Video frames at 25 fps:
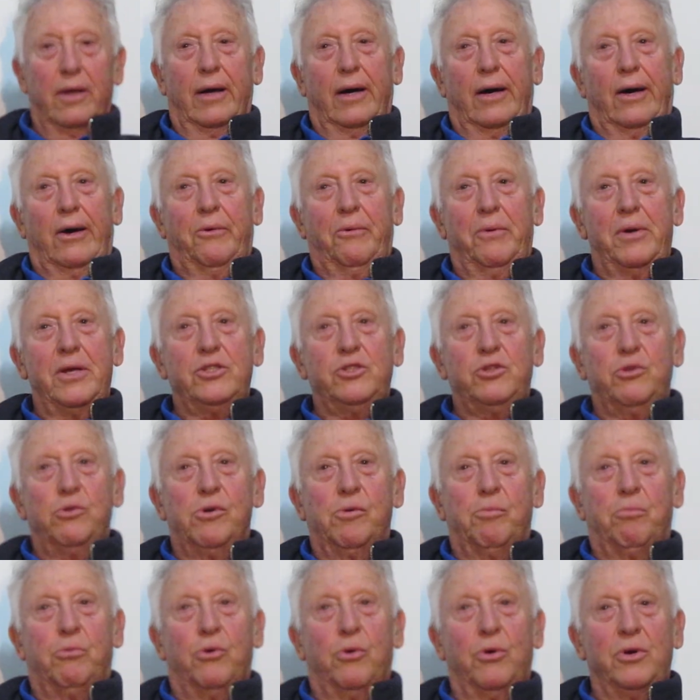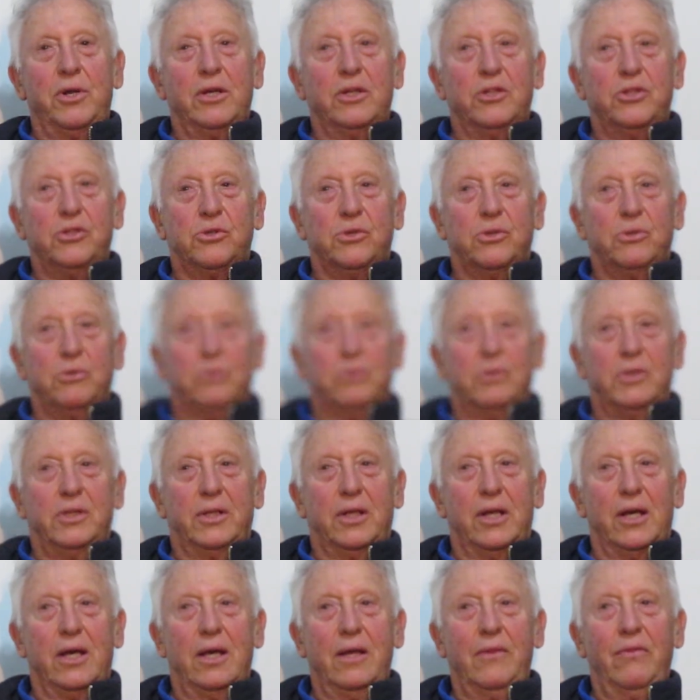I went to a boarding school
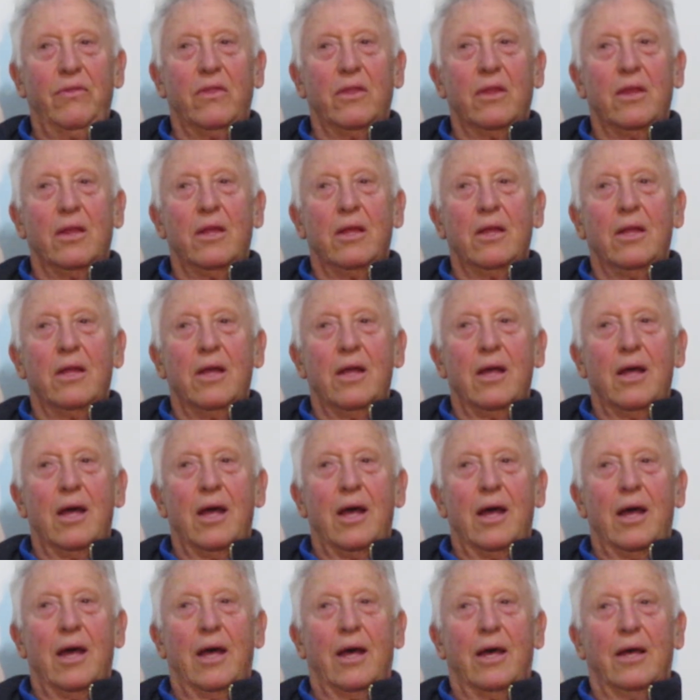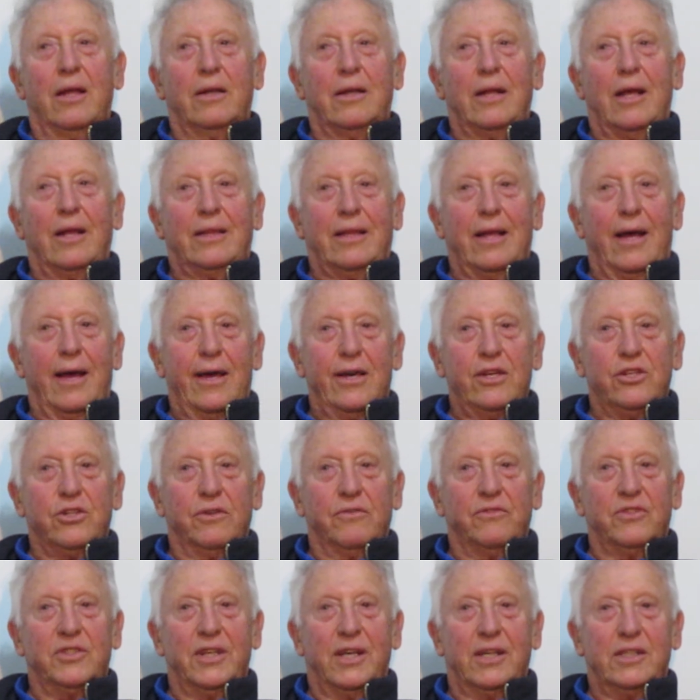there, and at the age of
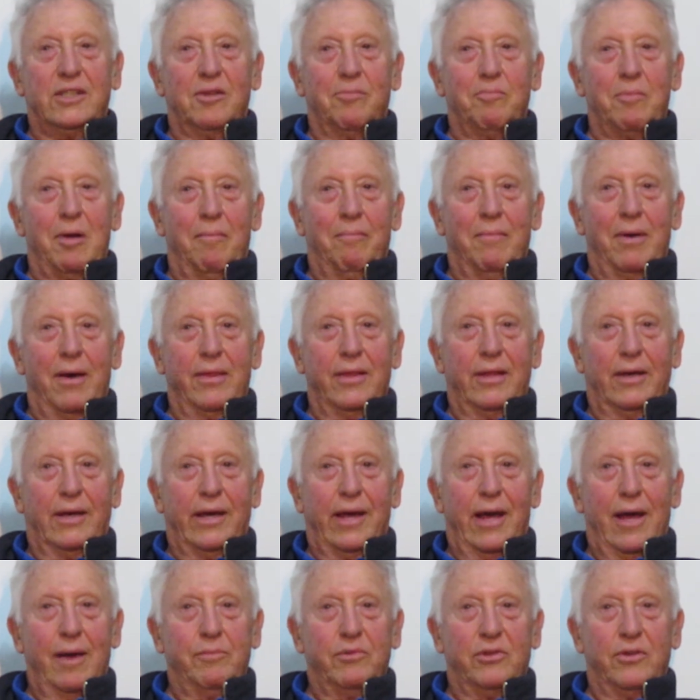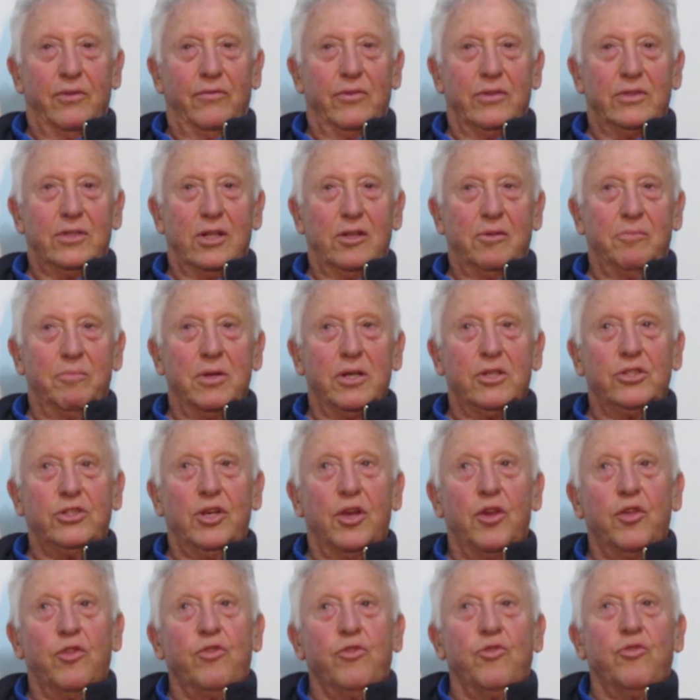6, my mother came to visit me, and she
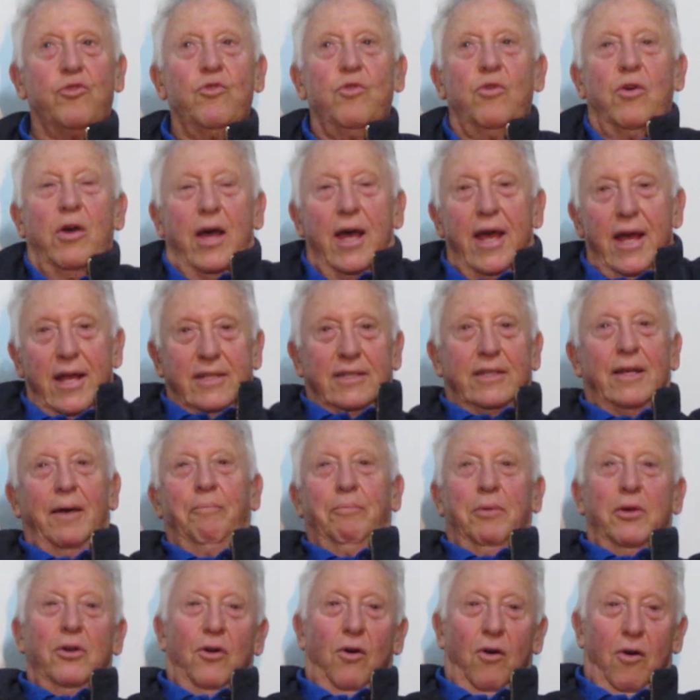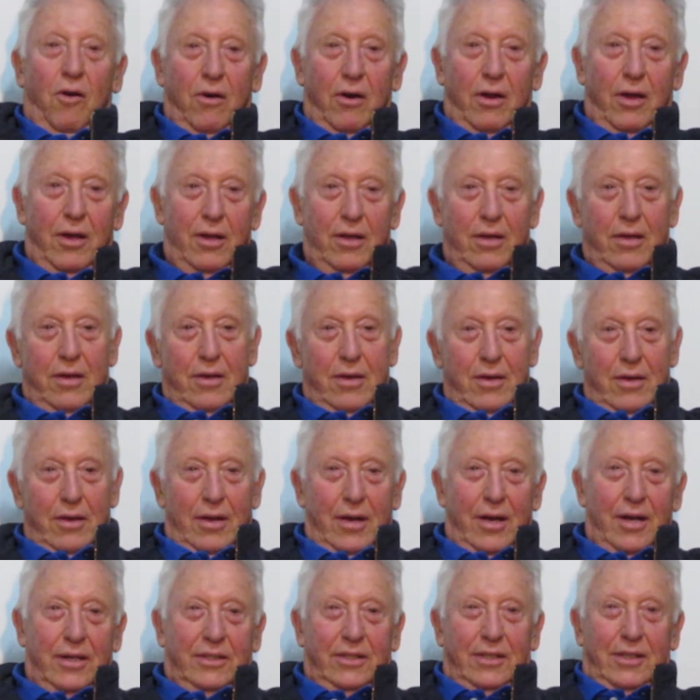threw her hands up in horror,
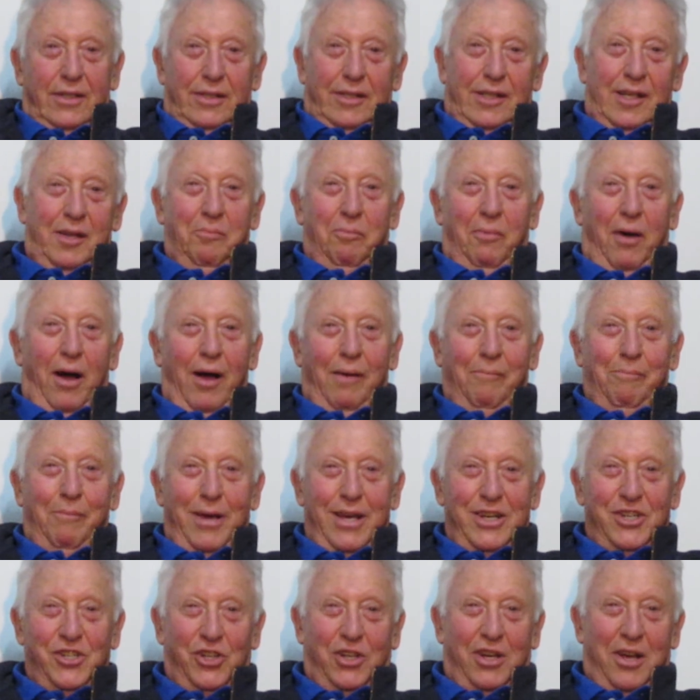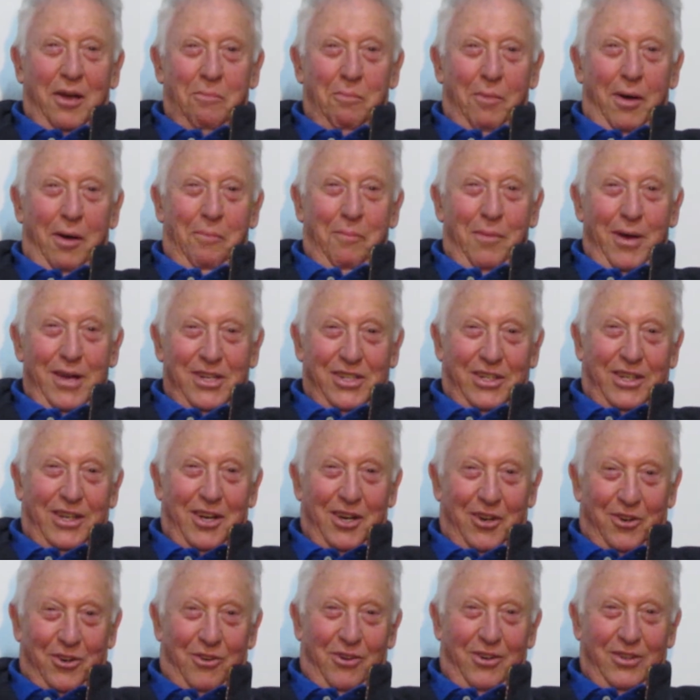and she said, my
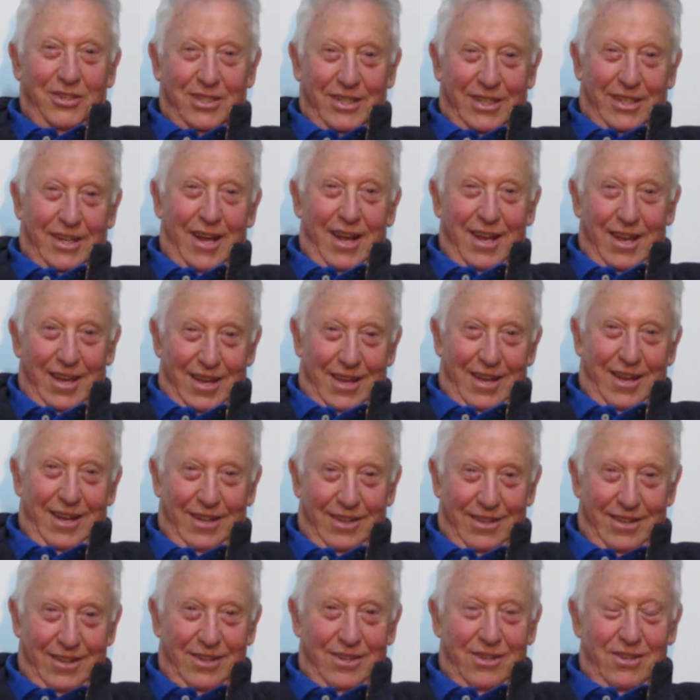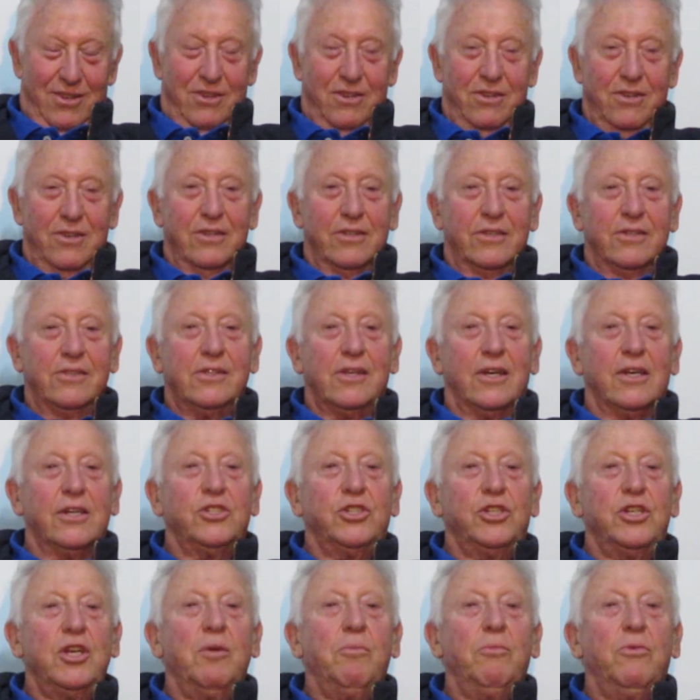Meshka can't stay here. So
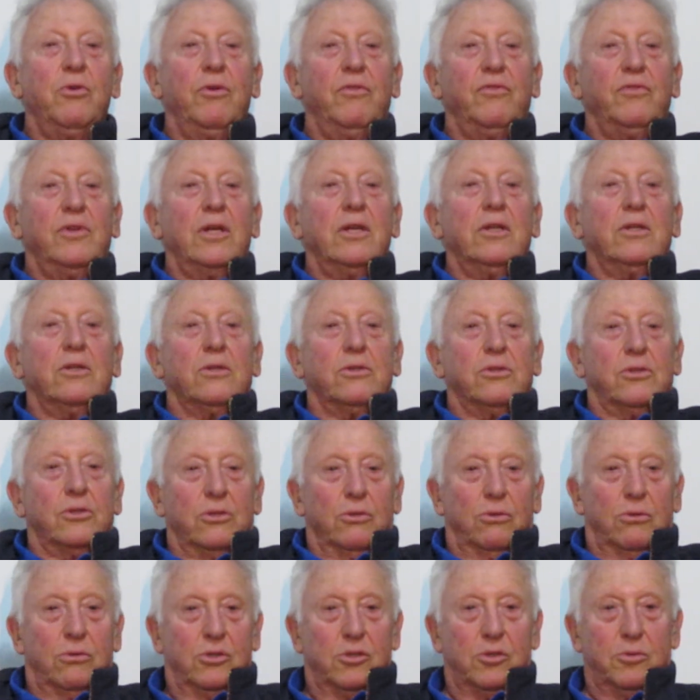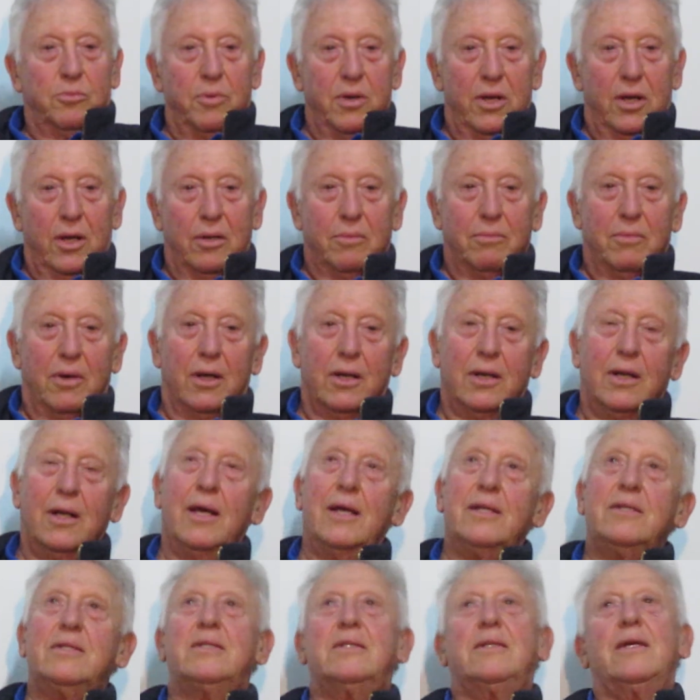she moved into Salisbury, and my
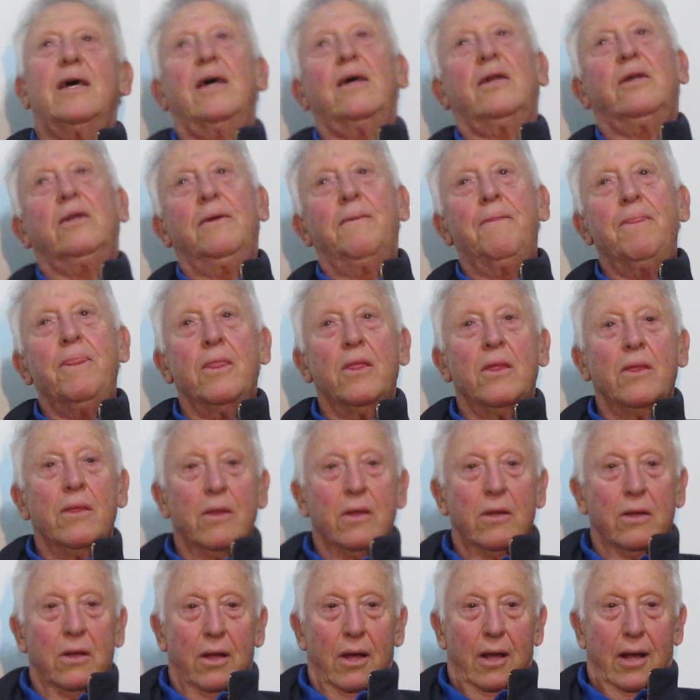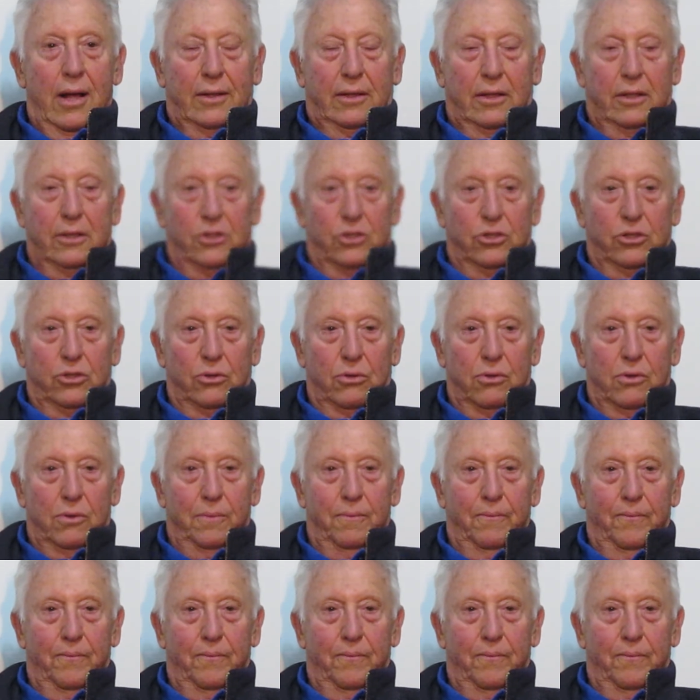dad stayed at the store.